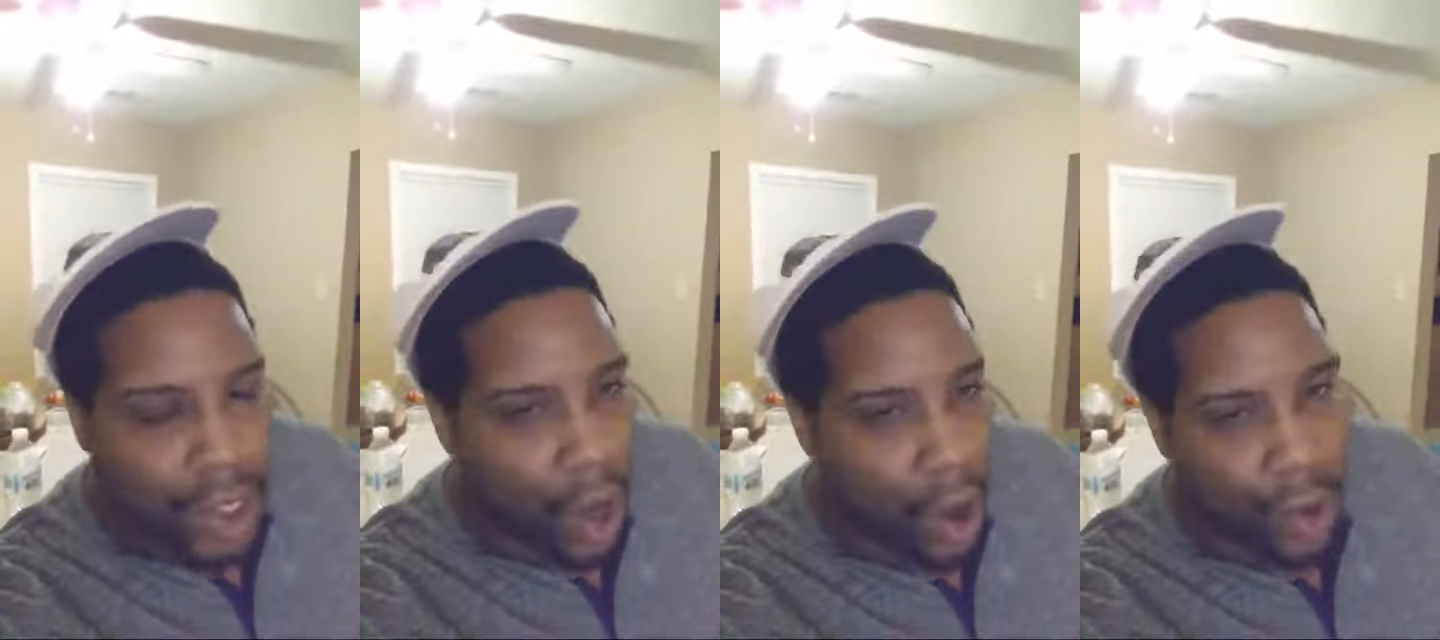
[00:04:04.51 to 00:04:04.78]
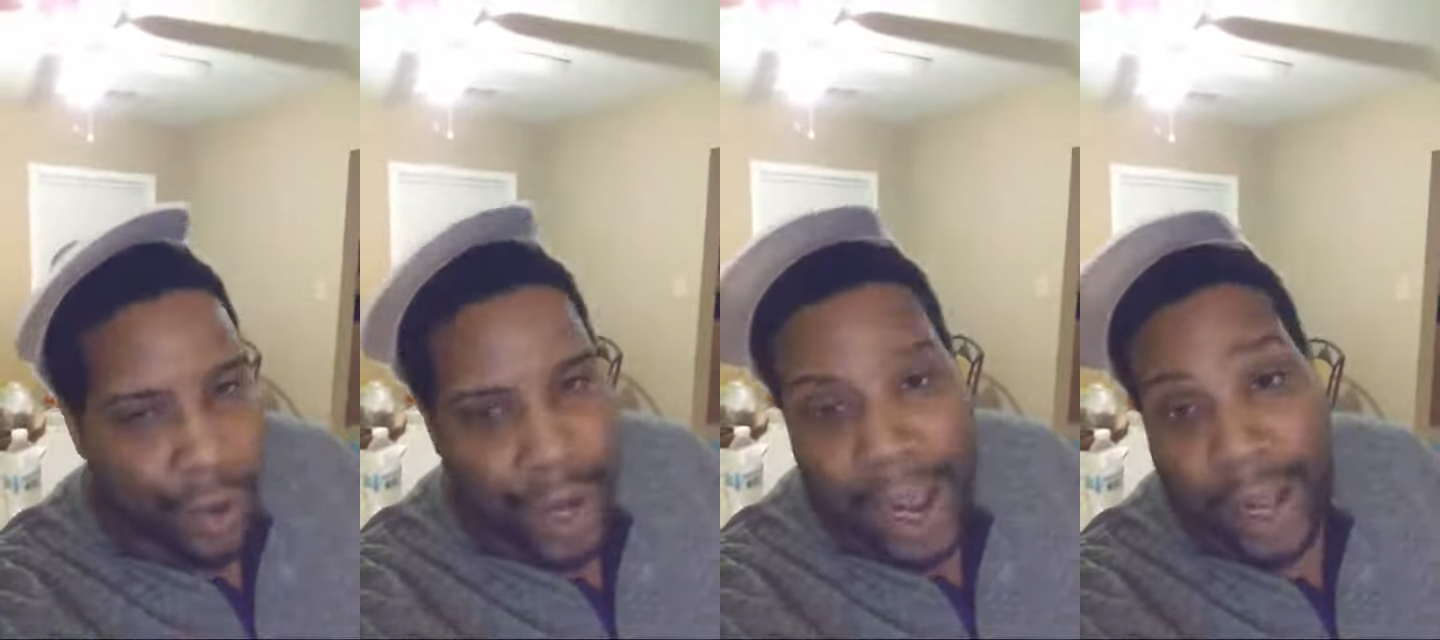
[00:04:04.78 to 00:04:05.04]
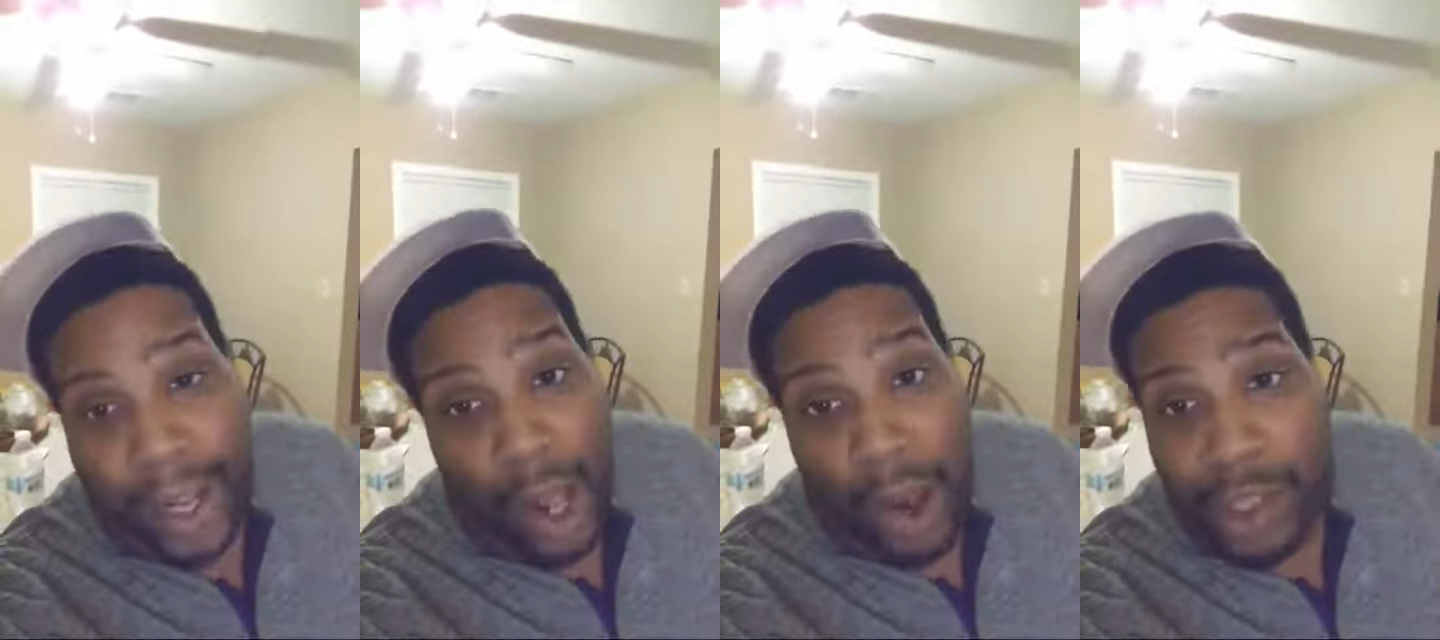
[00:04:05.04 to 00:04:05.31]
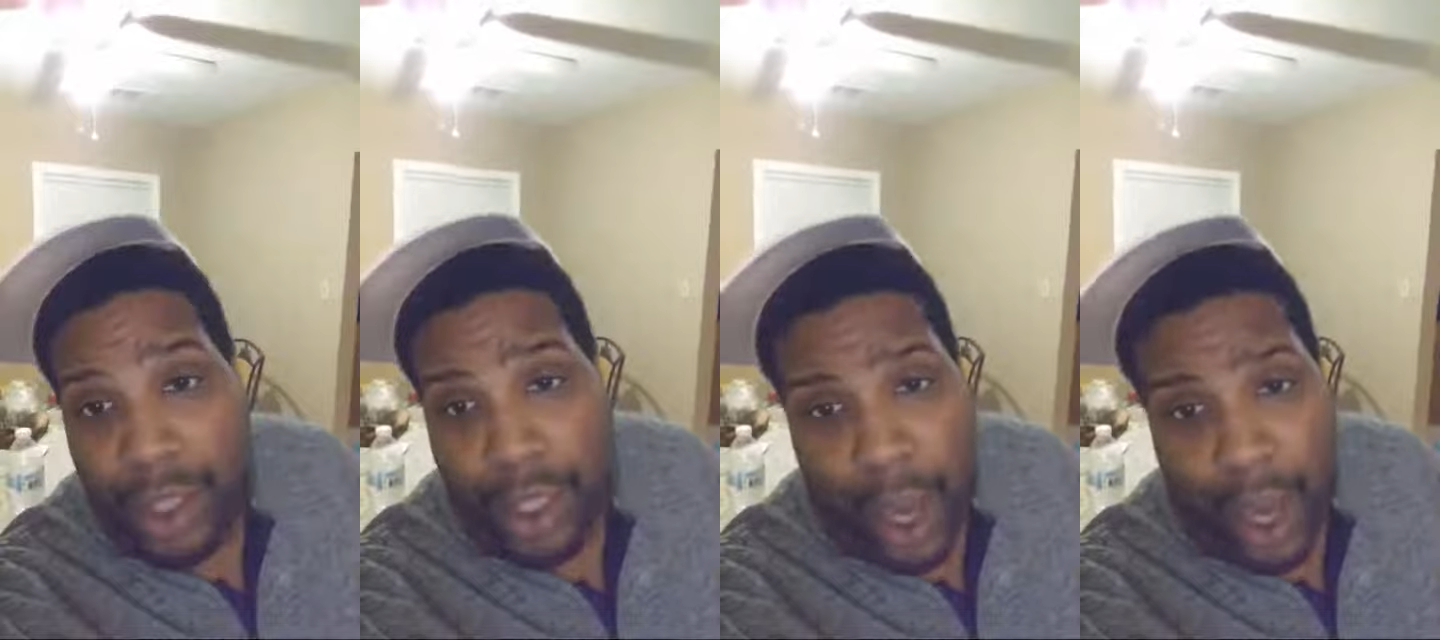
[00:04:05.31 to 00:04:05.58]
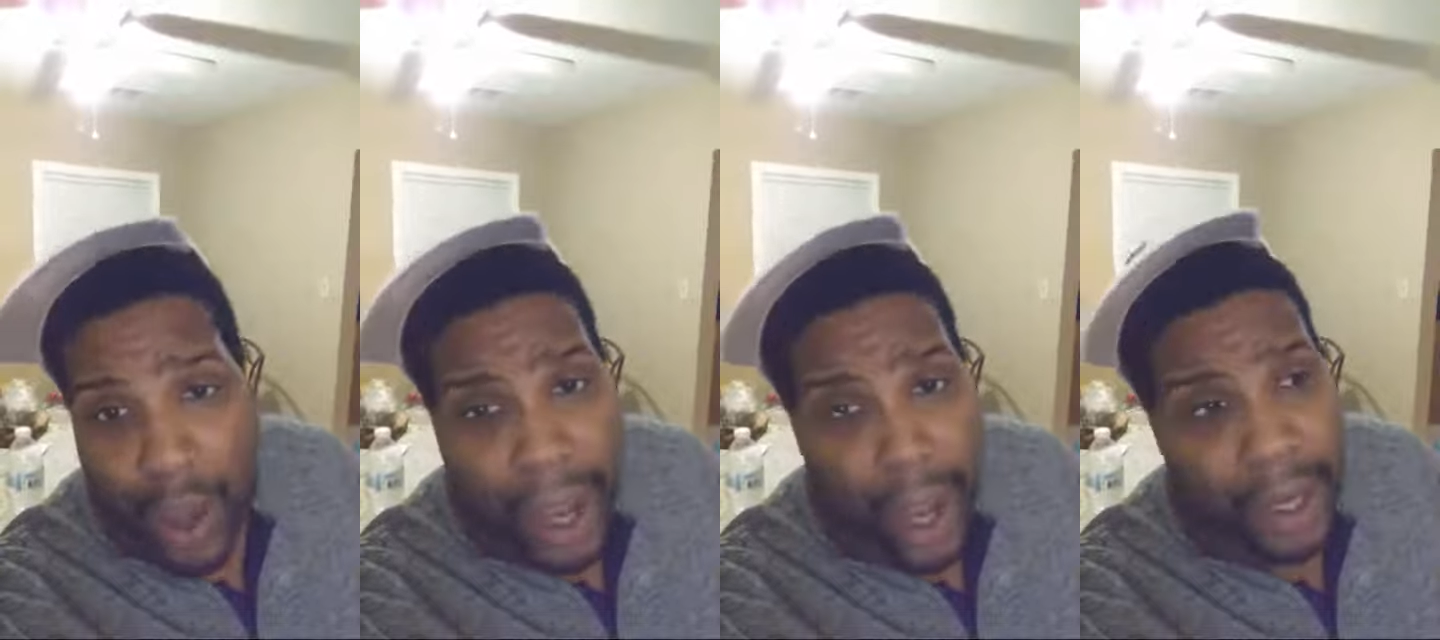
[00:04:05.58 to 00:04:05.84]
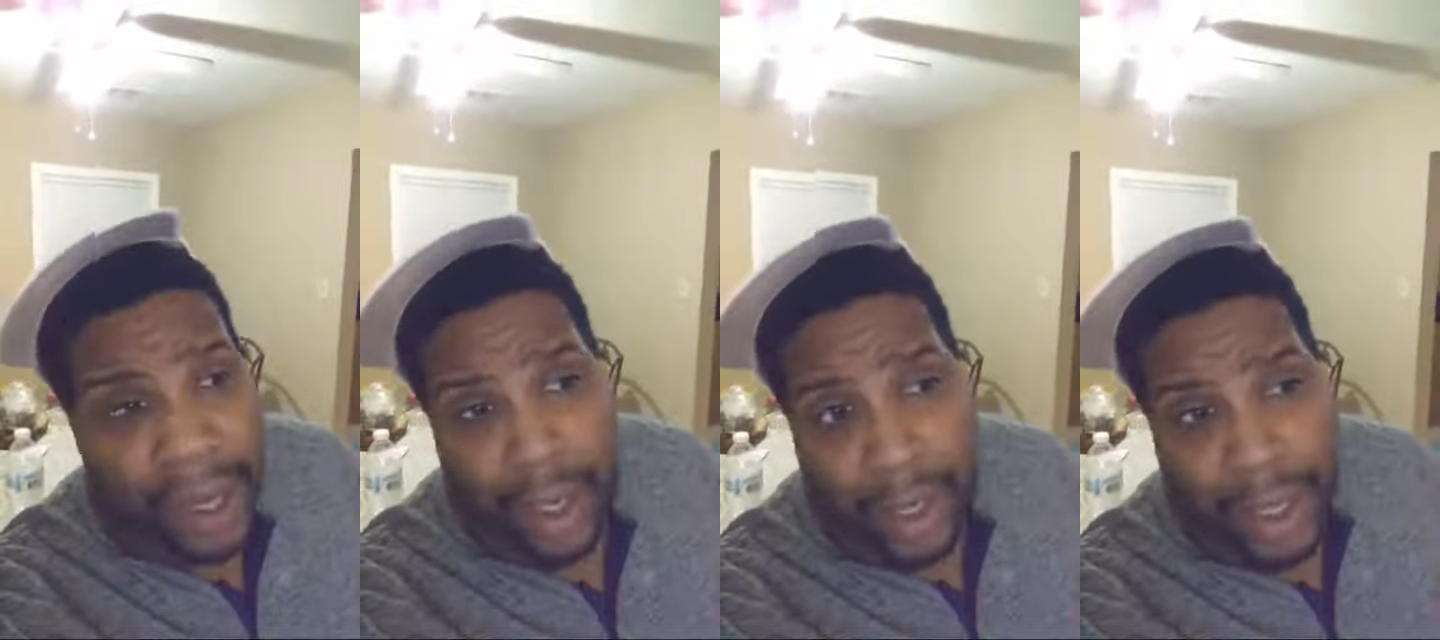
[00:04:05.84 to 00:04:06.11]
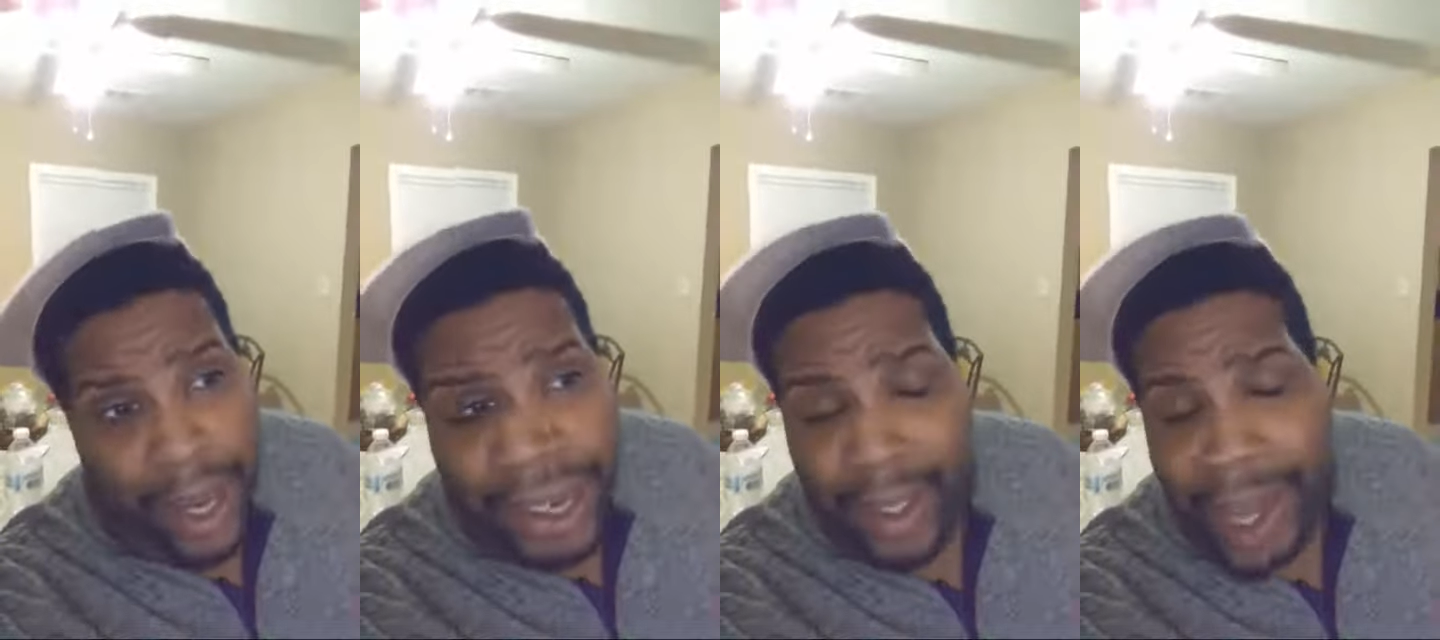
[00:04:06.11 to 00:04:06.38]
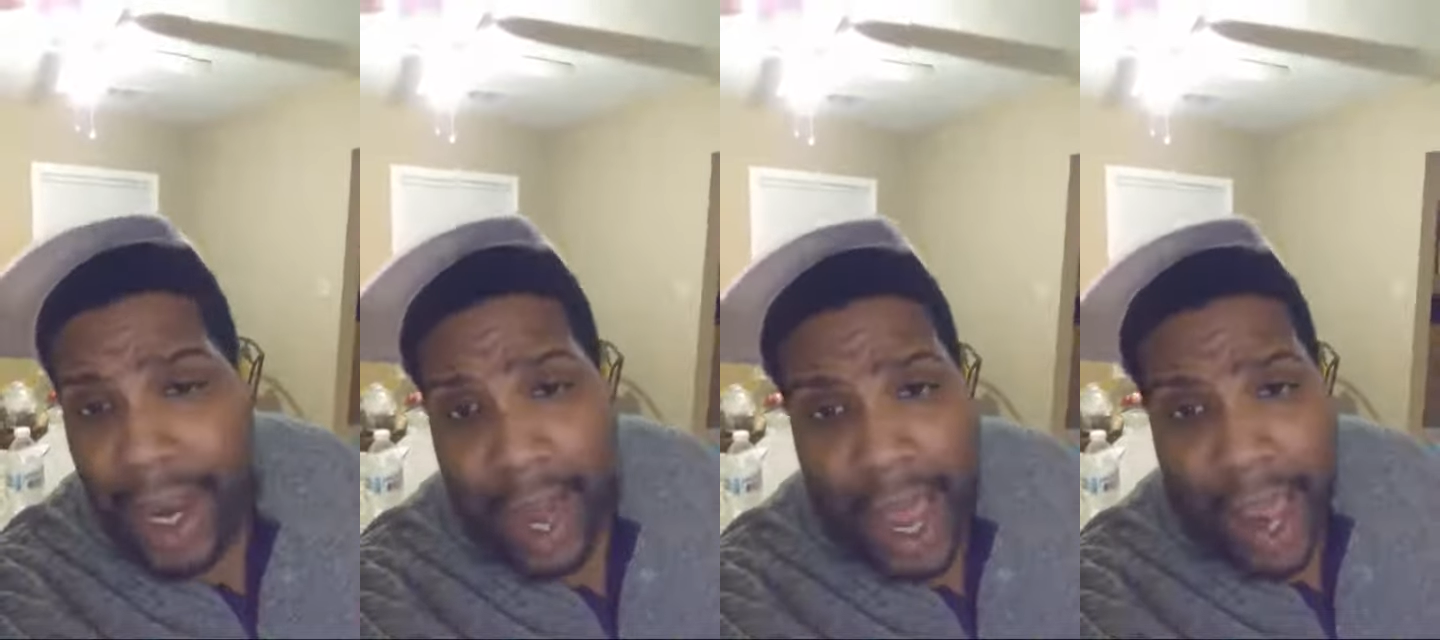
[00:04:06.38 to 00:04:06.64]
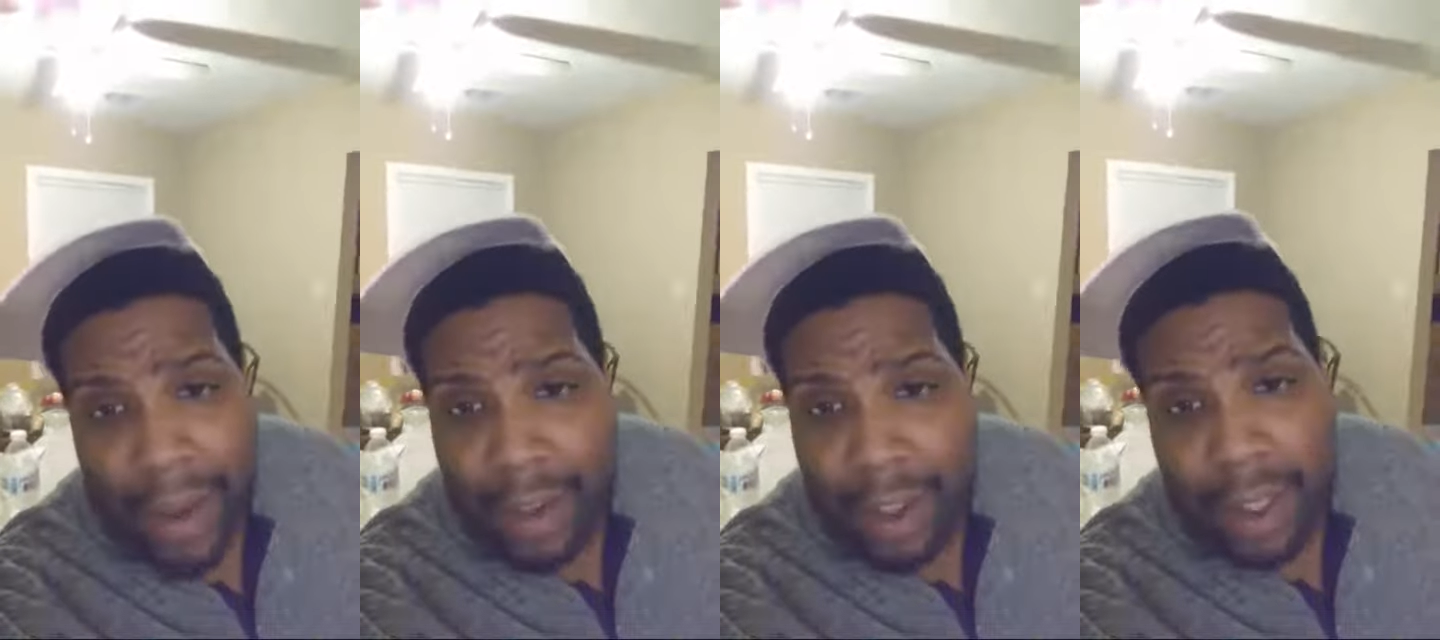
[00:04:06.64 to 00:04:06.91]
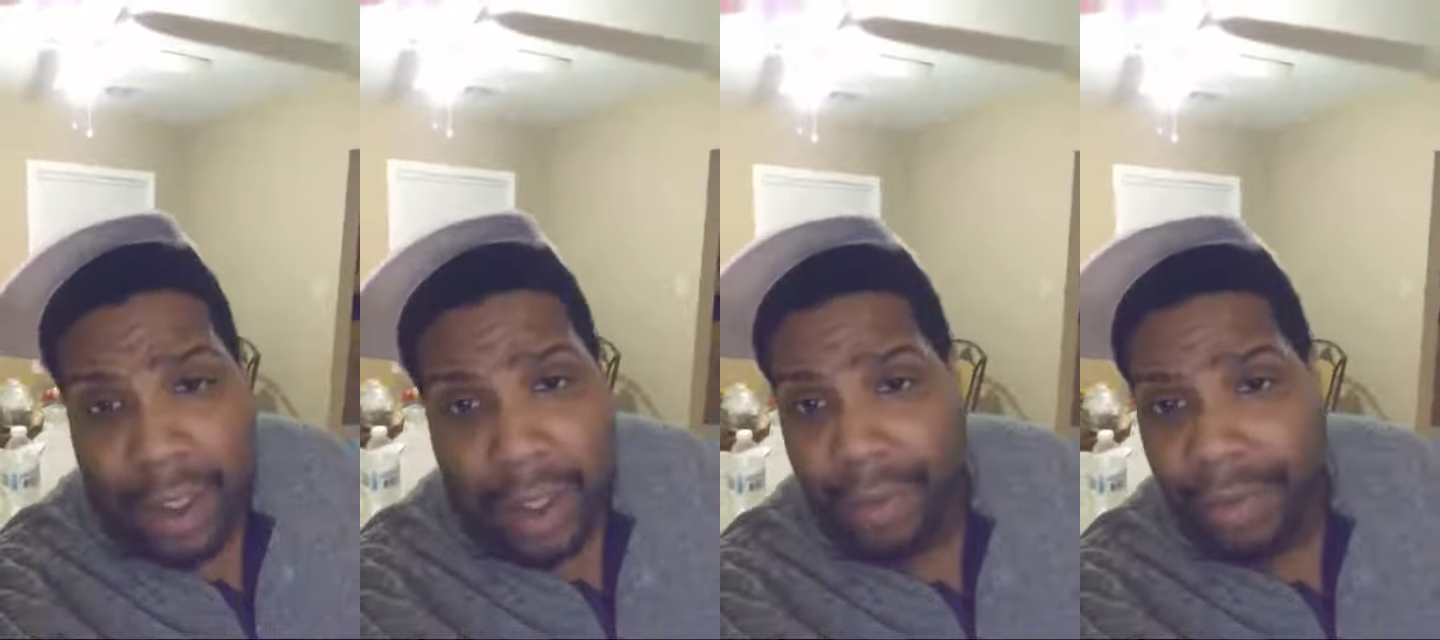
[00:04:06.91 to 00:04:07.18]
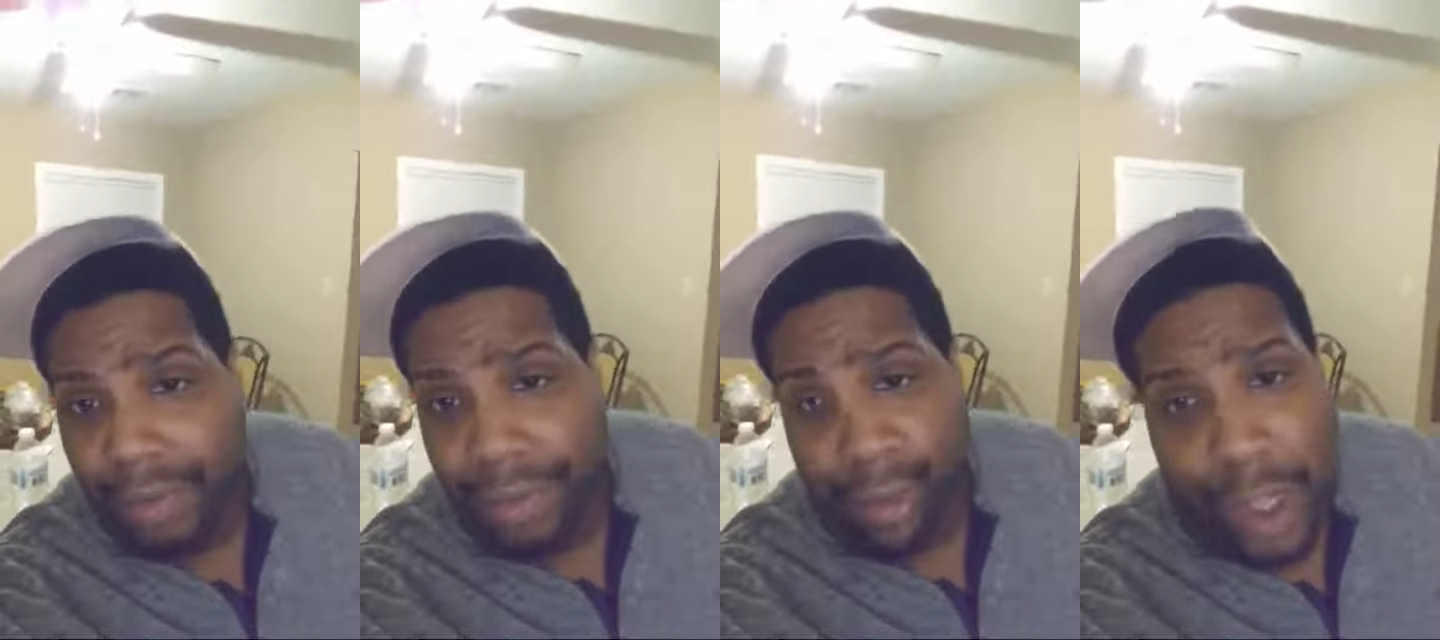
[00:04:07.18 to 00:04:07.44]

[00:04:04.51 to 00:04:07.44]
So that goes to show you, and Deontay Davis,